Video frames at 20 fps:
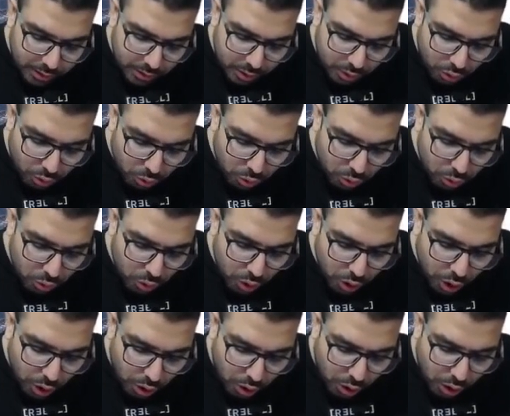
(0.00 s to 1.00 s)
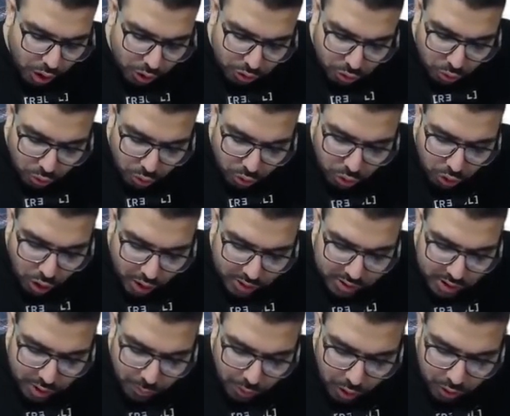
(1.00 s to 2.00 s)
2 clause 2 talks
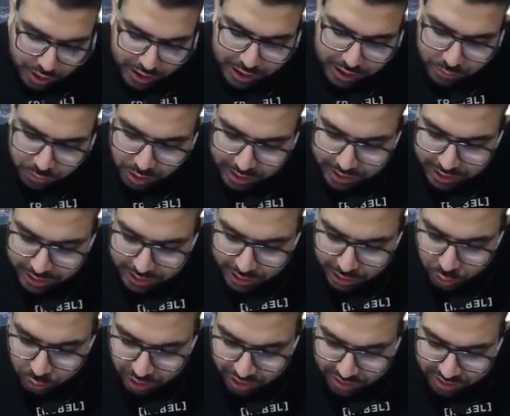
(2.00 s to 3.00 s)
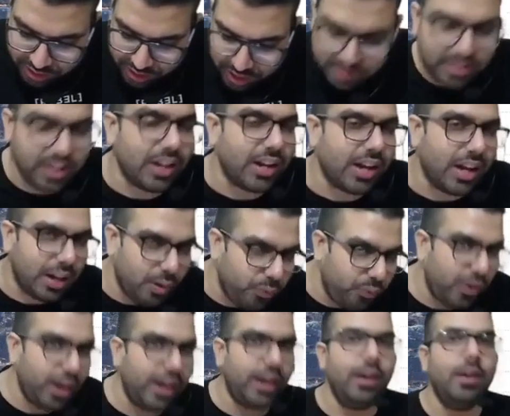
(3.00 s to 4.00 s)
about inverted duty structure ka
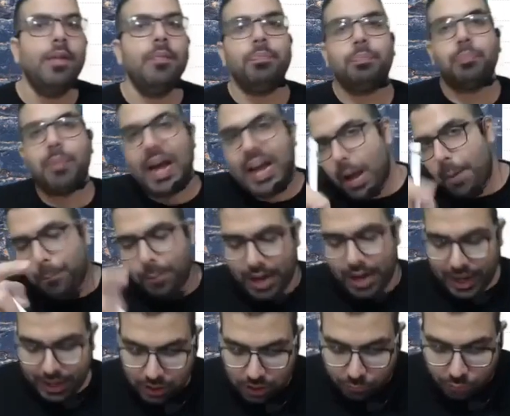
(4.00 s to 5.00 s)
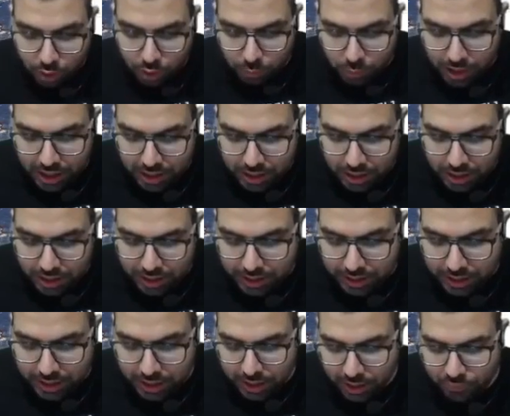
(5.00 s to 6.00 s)
refund by applying the formula under
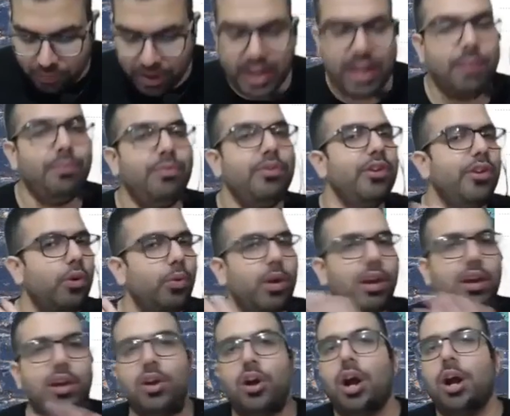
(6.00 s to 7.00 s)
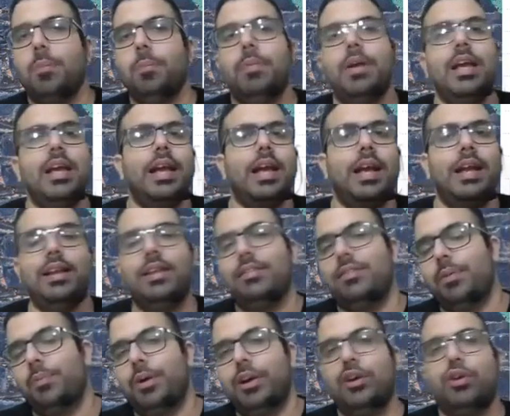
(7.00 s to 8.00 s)
89.5, you will not be
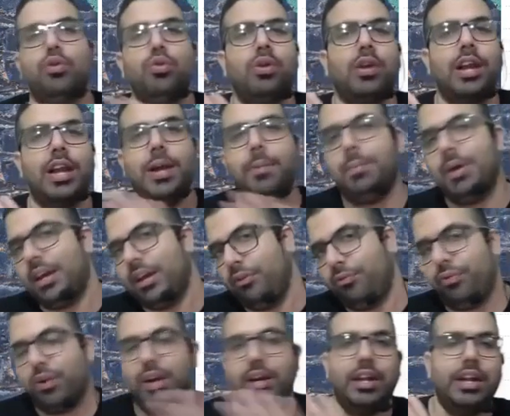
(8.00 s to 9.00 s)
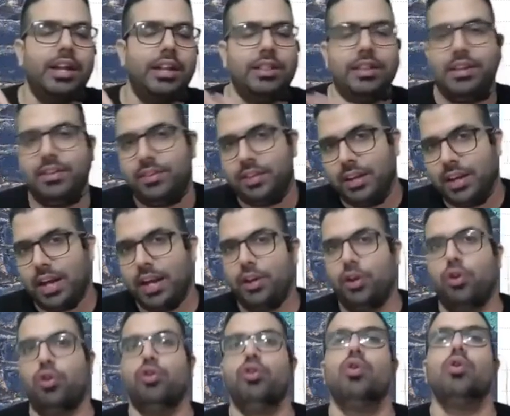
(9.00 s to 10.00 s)
eligible to claim a refund in this scenario.
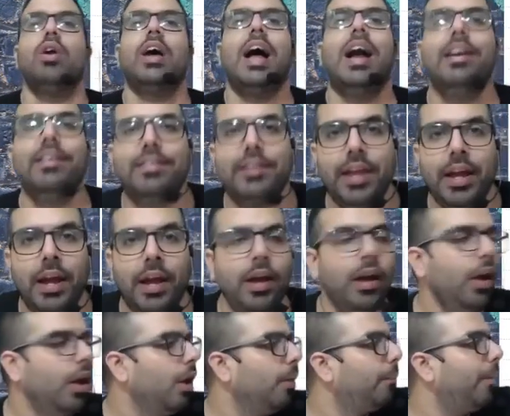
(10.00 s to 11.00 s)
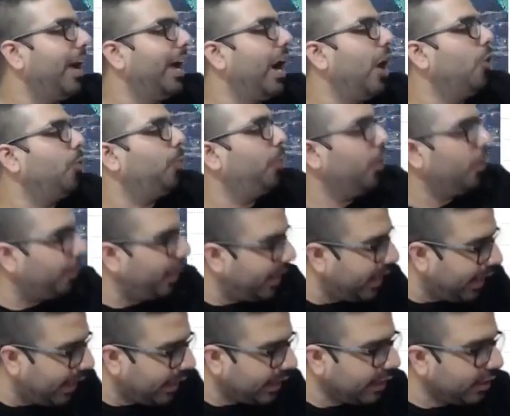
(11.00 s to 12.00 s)
You can't say my output pay
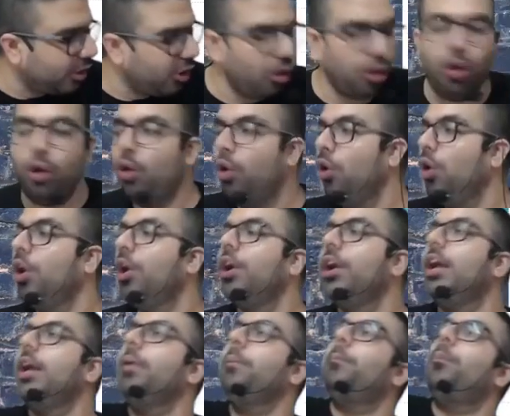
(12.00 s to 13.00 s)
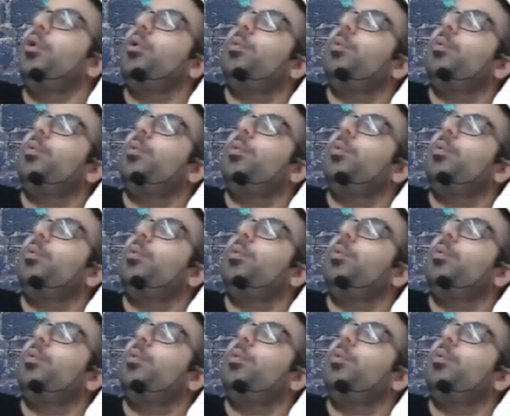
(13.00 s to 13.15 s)
rate is low, input